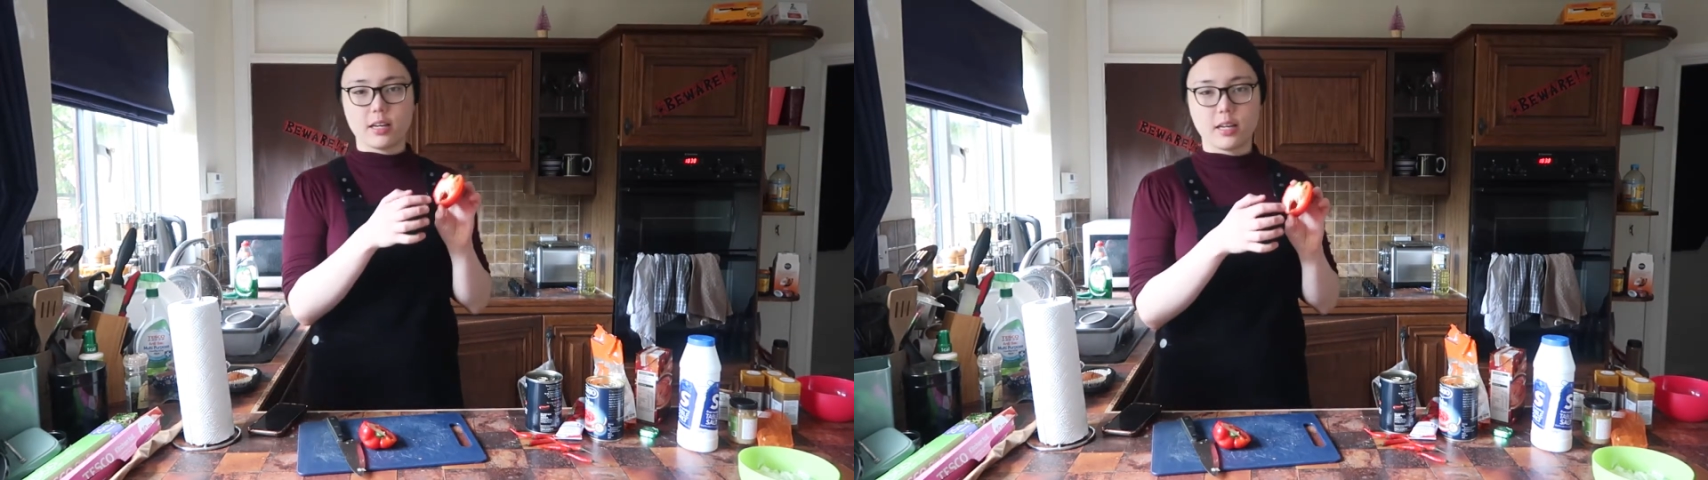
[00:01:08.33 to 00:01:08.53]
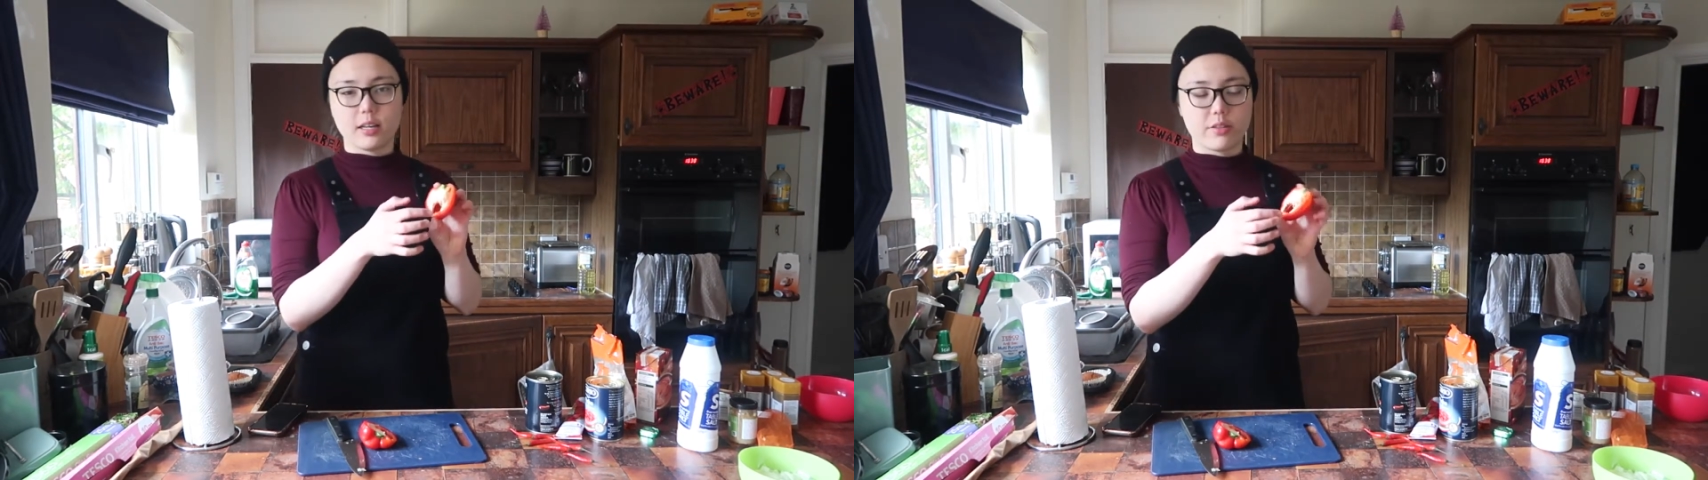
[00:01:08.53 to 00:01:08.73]

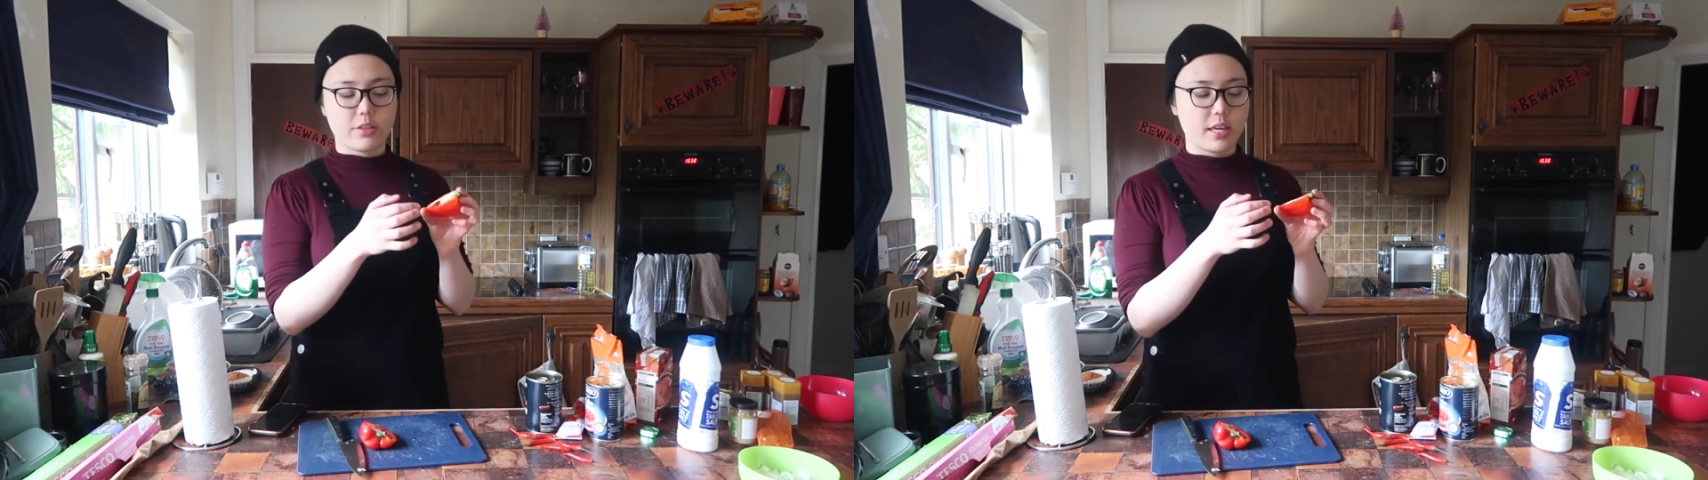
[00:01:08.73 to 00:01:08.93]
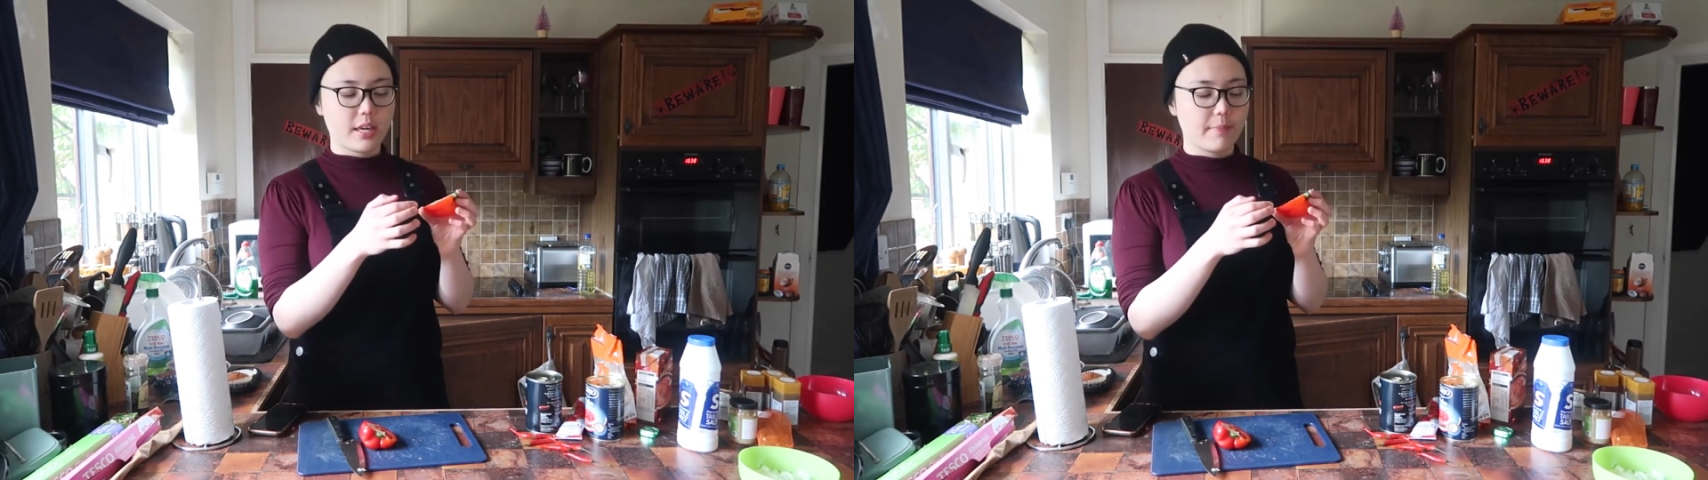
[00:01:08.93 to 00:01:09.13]

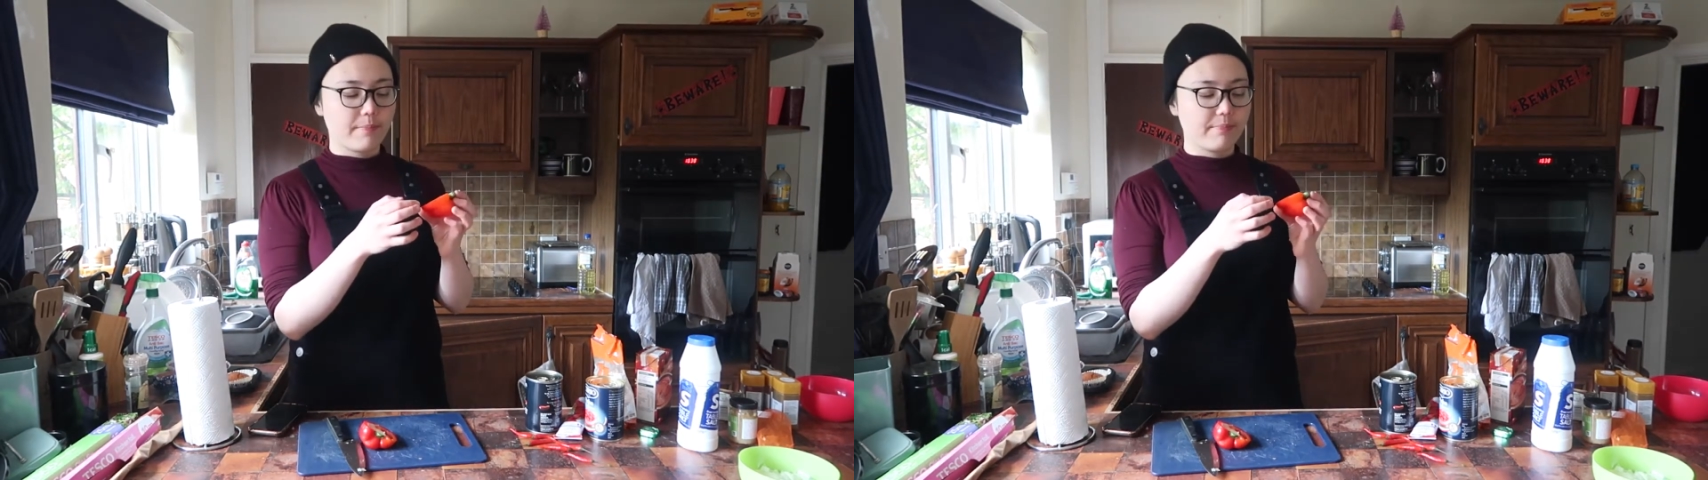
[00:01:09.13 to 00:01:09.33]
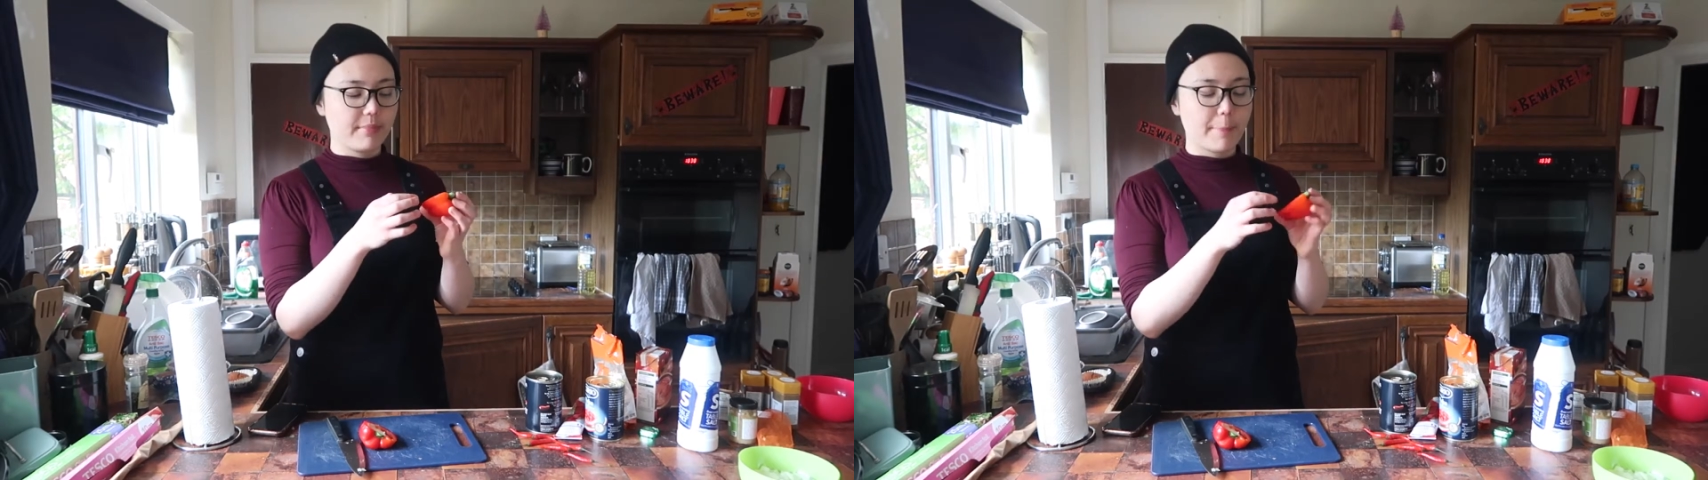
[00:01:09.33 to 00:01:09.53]

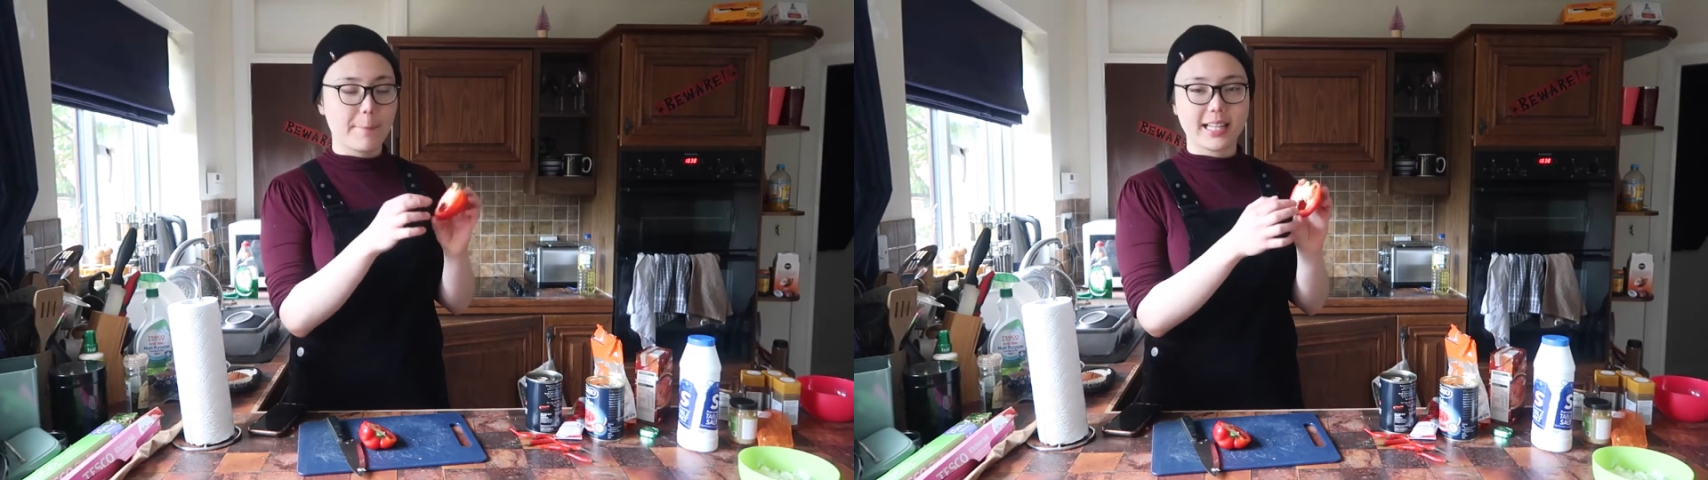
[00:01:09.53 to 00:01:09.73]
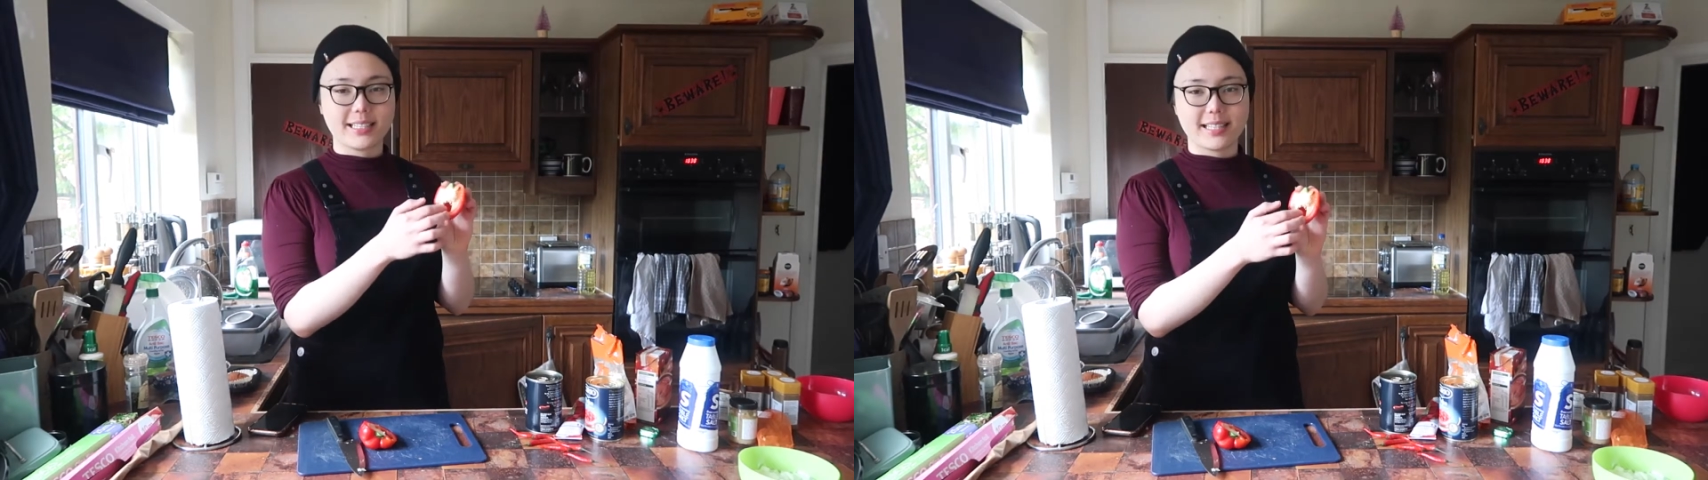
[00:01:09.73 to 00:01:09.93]
the
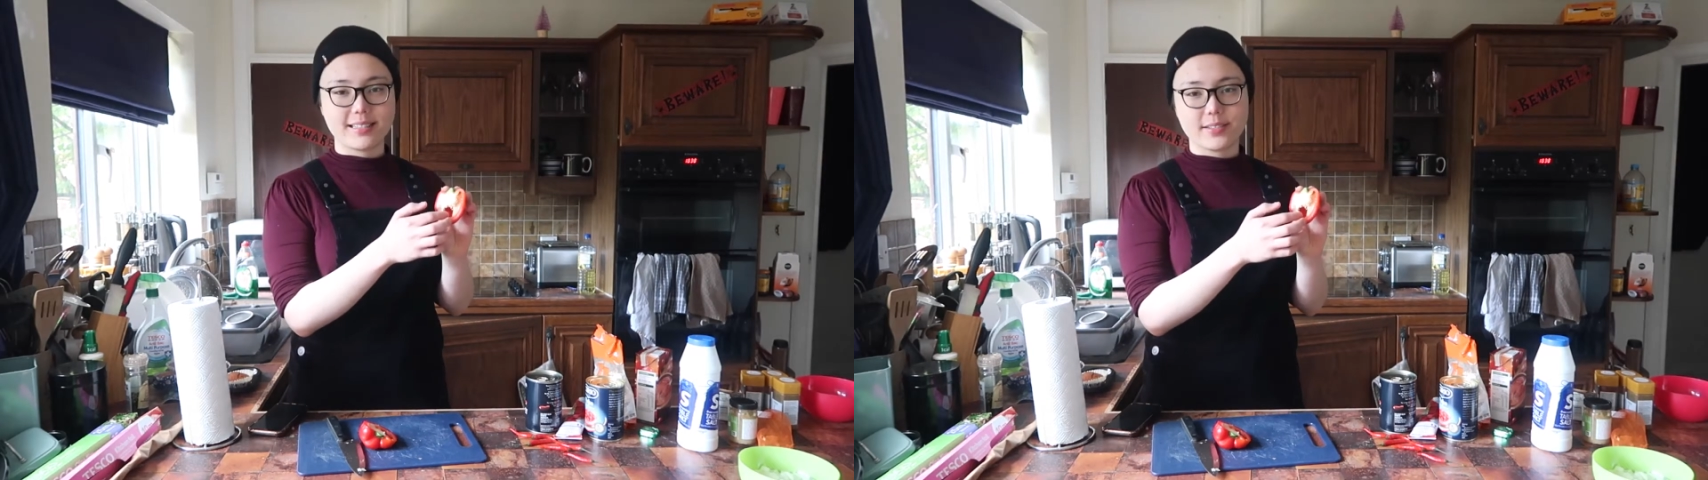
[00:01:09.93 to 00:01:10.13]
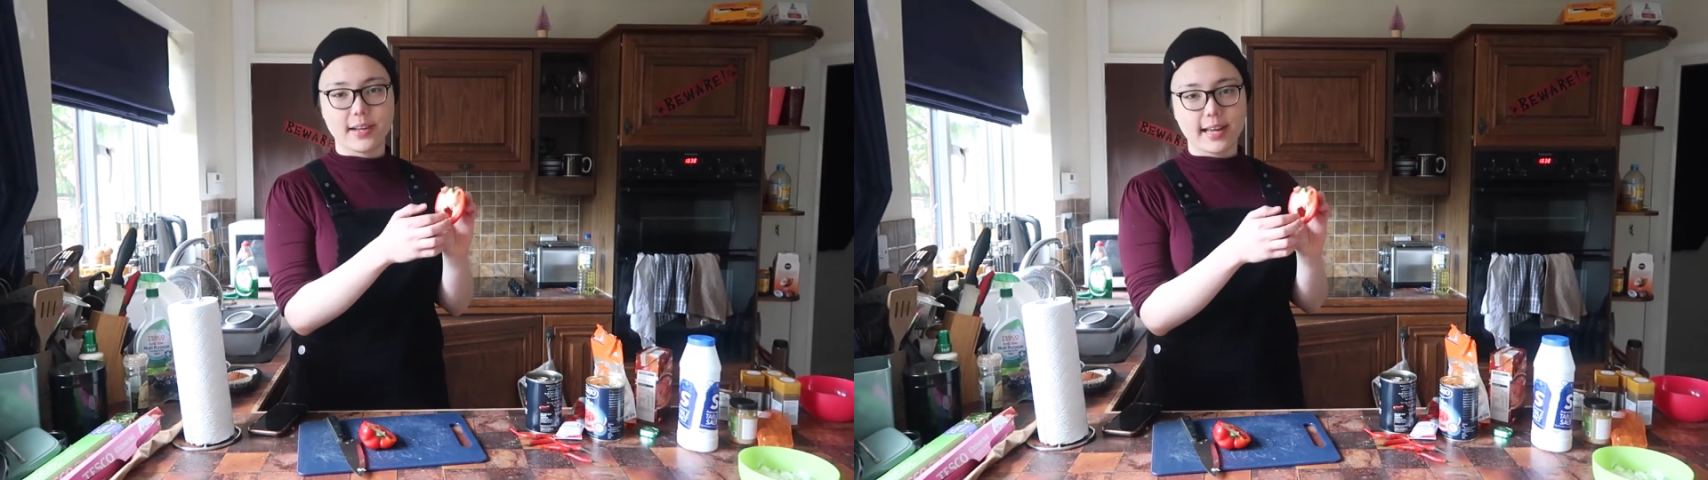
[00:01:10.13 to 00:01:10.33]
bits
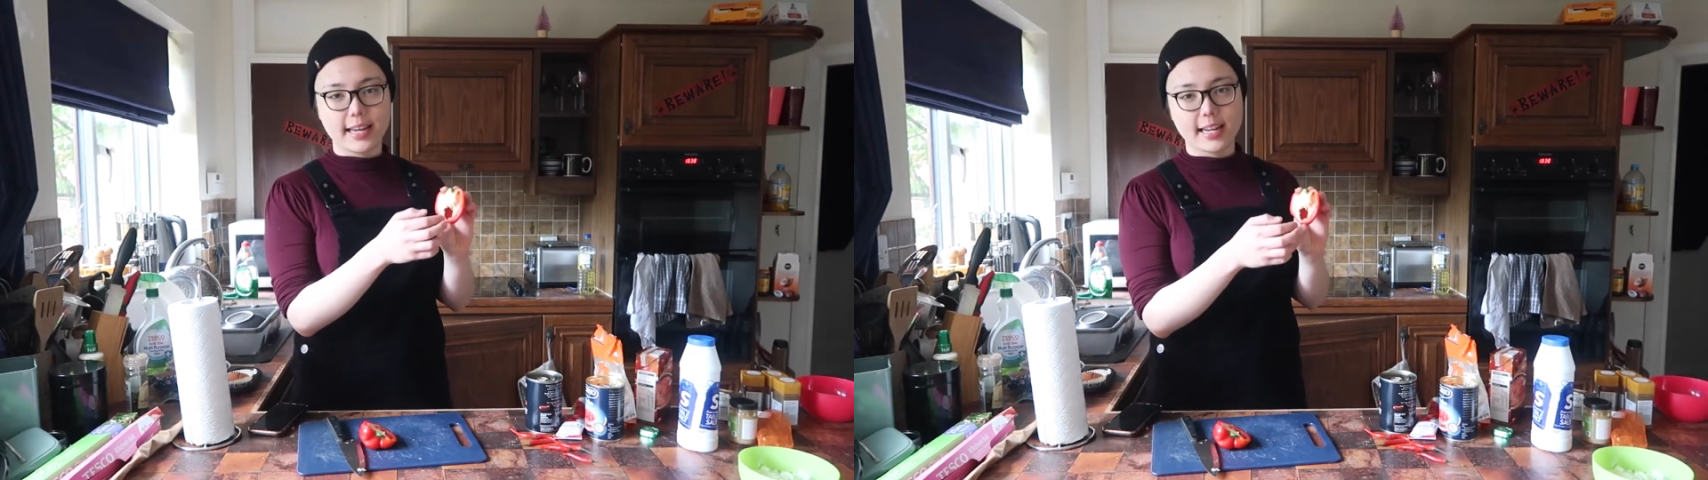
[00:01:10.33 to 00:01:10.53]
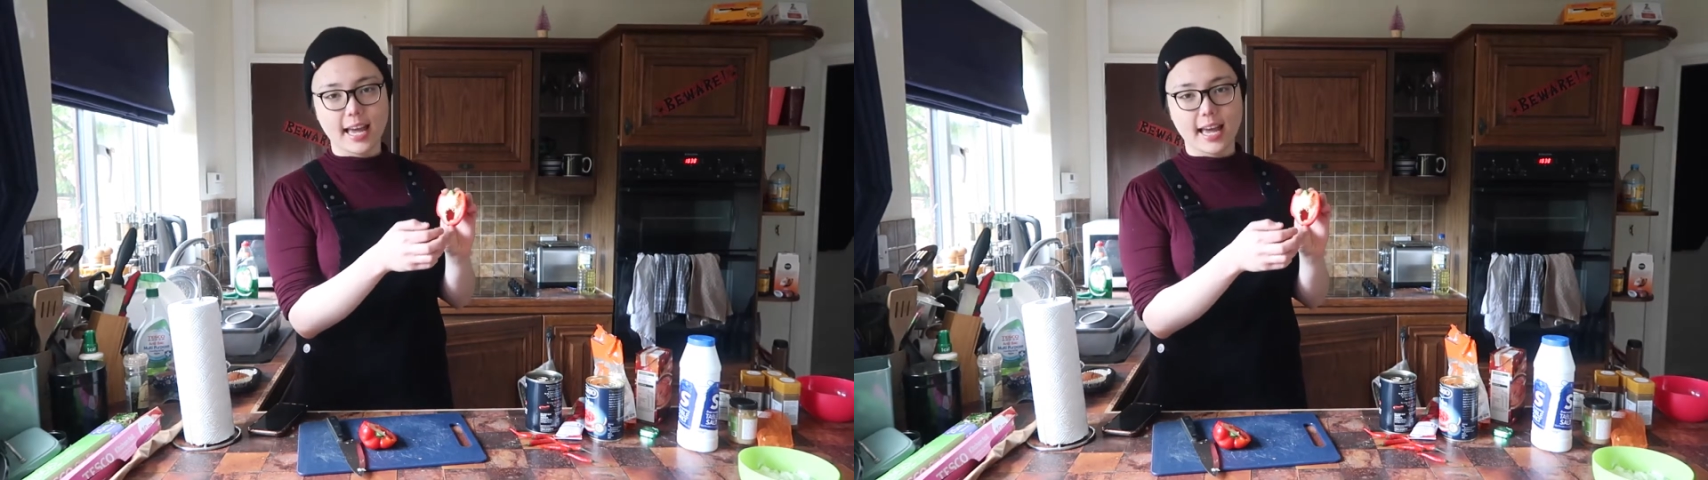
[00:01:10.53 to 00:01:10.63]
inside,